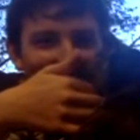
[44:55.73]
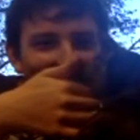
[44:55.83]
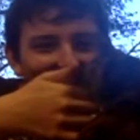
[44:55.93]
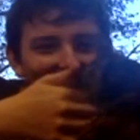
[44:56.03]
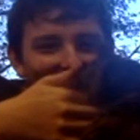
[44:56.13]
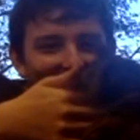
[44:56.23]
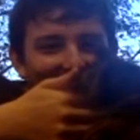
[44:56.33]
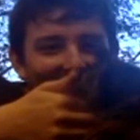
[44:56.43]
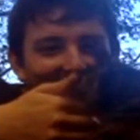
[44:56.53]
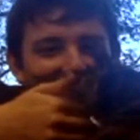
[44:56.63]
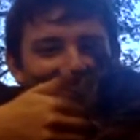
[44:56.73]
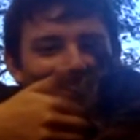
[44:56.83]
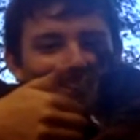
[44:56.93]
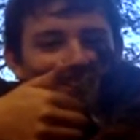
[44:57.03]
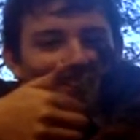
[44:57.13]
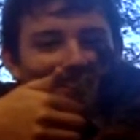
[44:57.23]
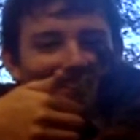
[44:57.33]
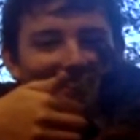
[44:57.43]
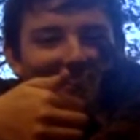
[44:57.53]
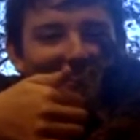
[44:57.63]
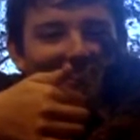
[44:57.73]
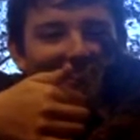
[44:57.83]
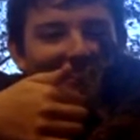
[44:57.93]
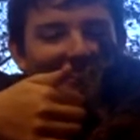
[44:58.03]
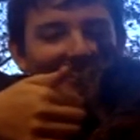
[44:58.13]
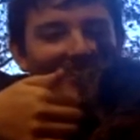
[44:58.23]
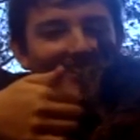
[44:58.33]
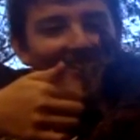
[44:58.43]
thinking we might as well eat good. We so needed